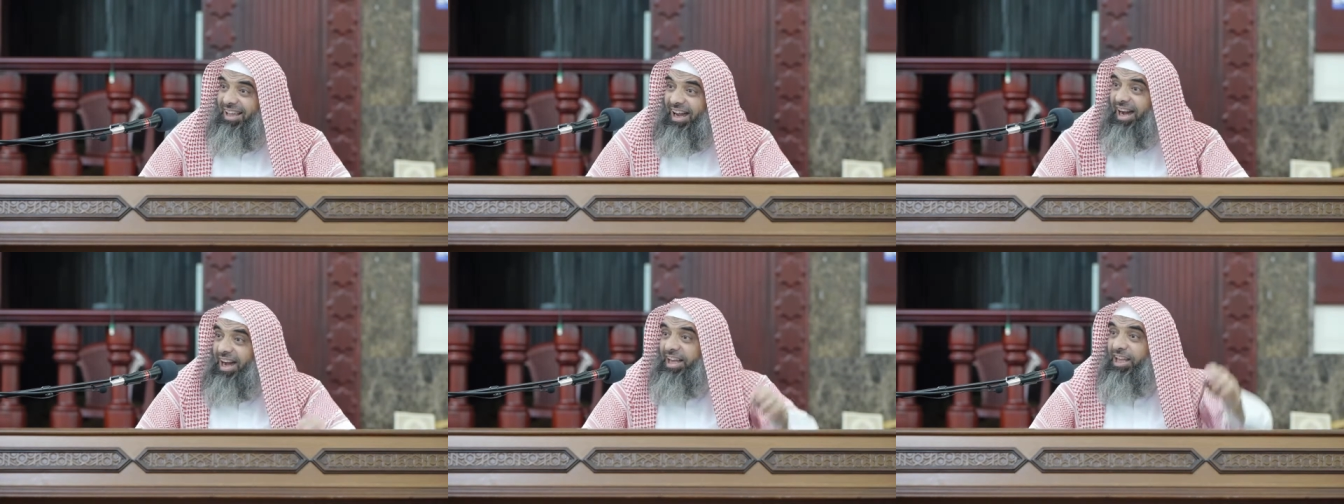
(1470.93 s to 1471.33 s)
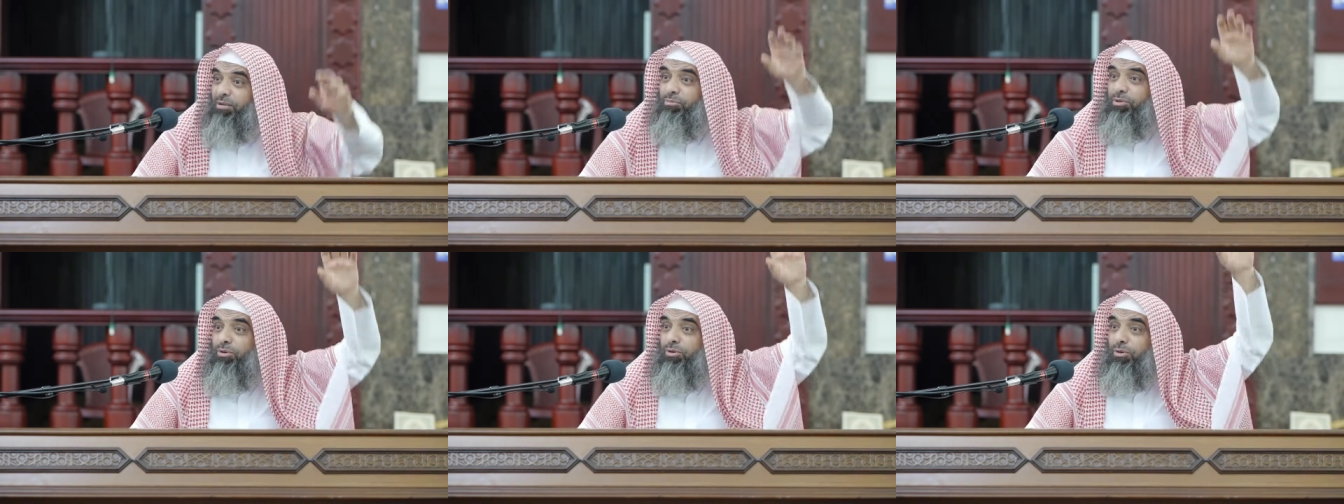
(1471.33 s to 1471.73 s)
I
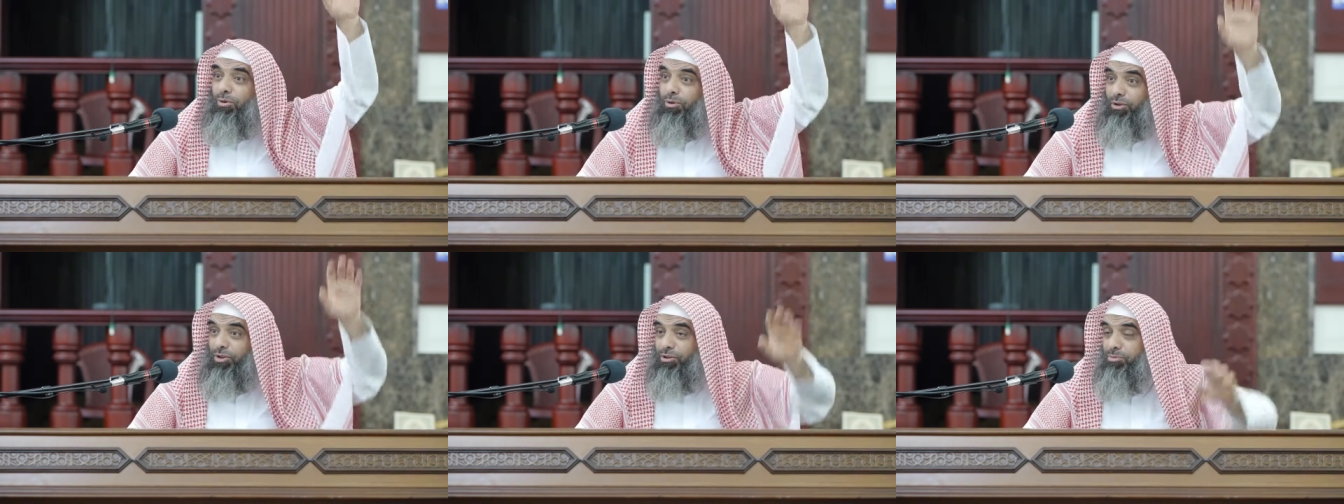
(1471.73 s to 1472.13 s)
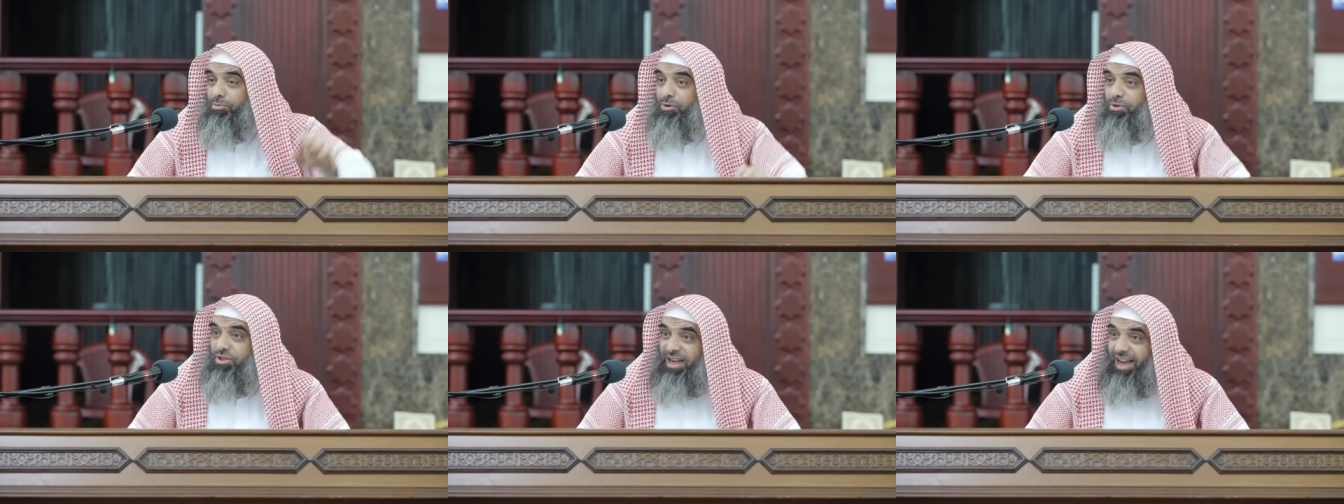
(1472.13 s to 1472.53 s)
am your Lord, the
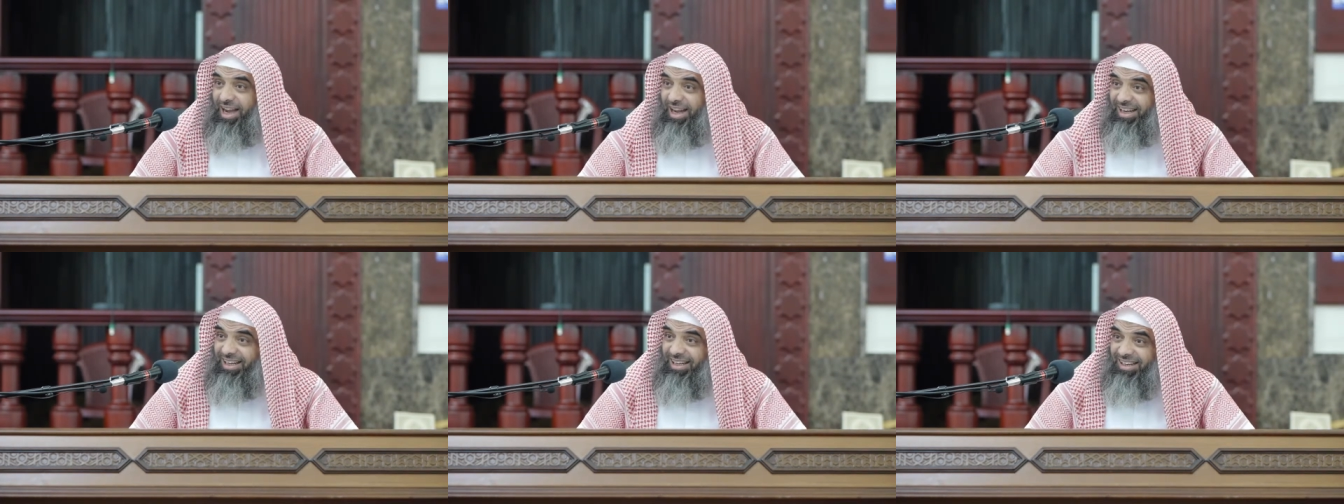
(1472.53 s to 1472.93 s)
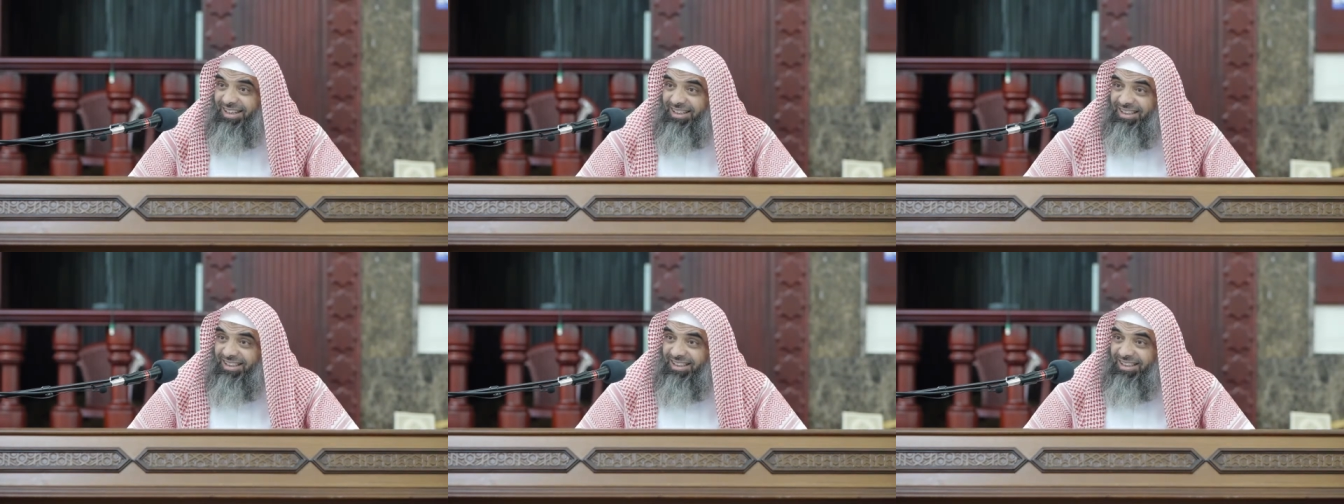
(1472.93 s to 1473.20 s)
Most High.